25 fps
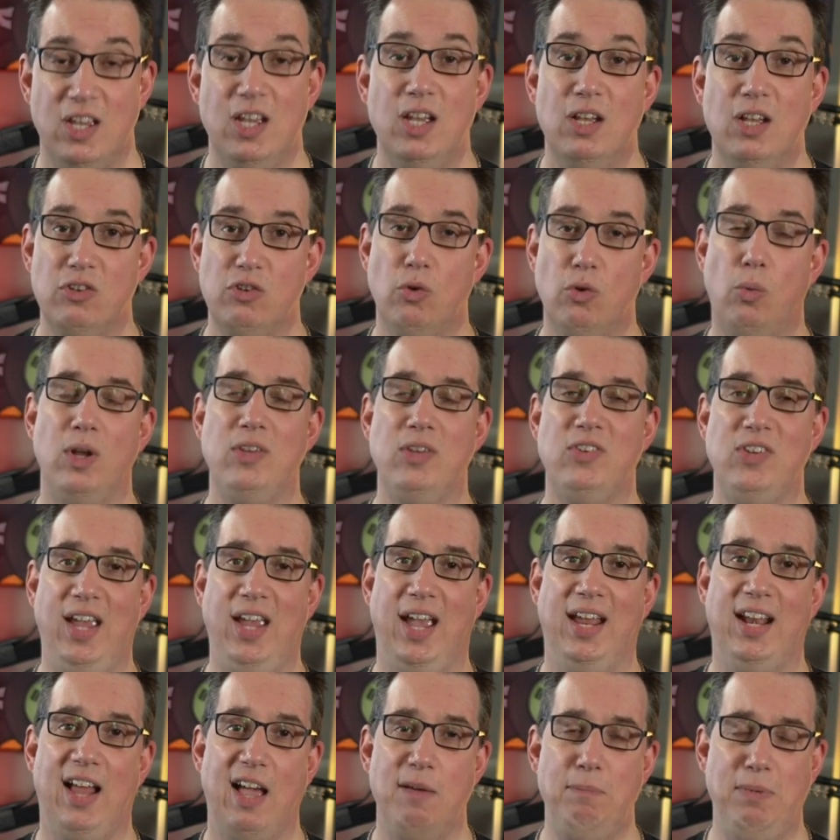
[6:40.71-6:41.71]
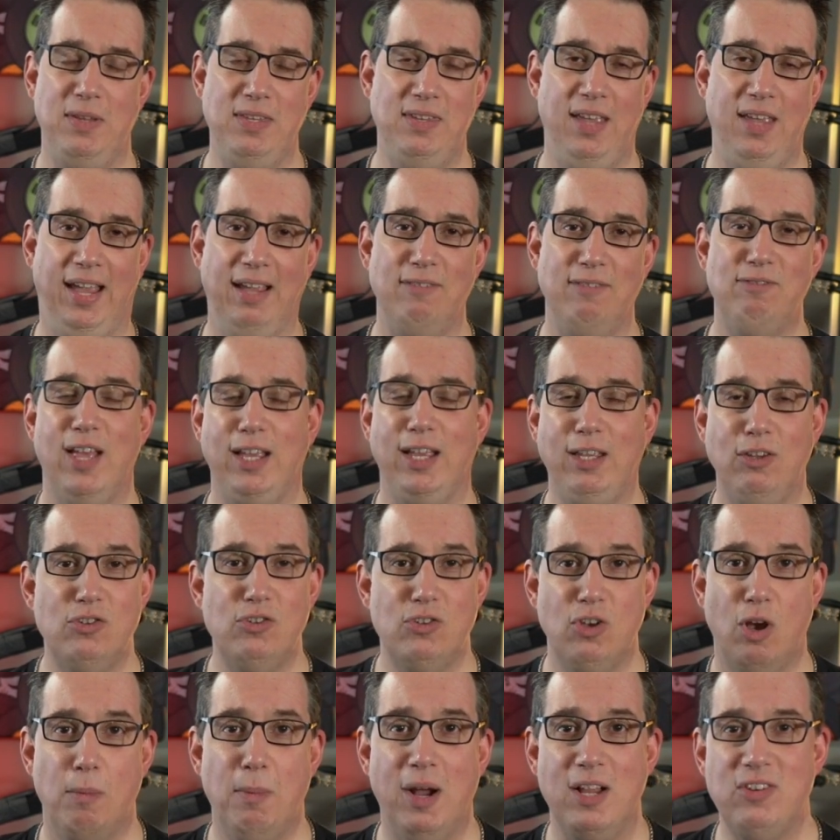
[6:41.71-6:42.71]
So once again, I've been Dave. Thank you
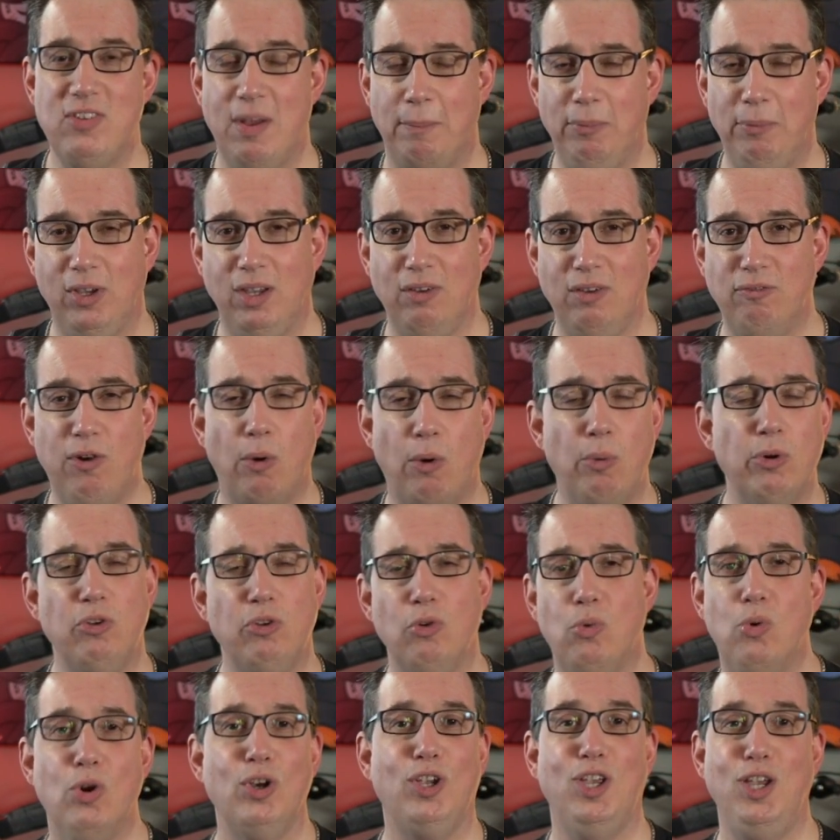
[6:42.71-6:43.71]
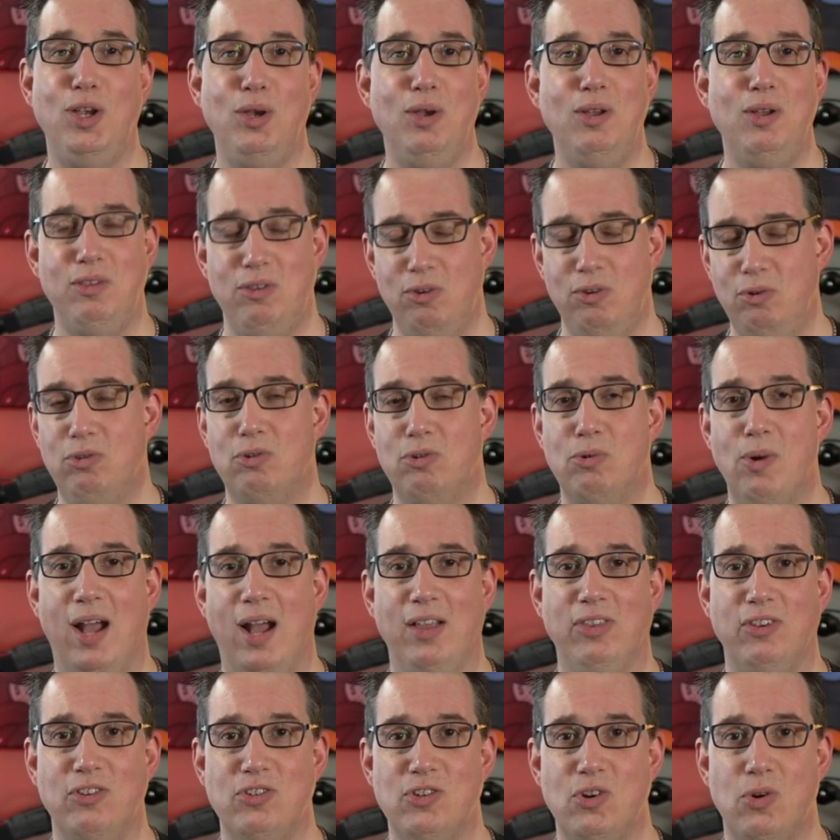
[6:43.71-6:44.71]
so much. I'm looking forward to working with you throughout
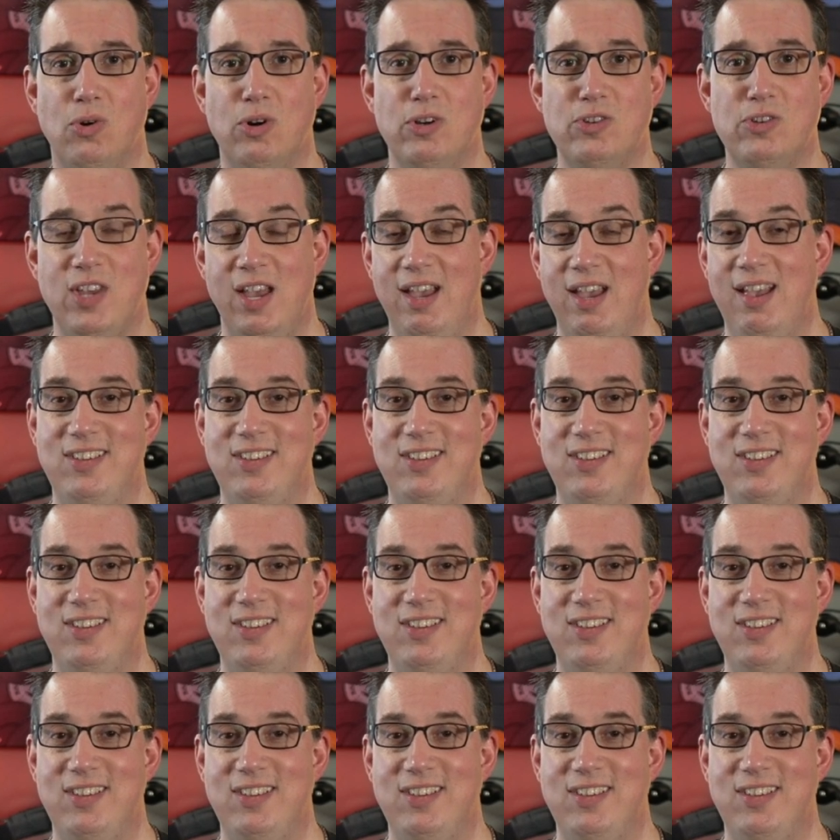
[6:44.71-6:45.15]
this course.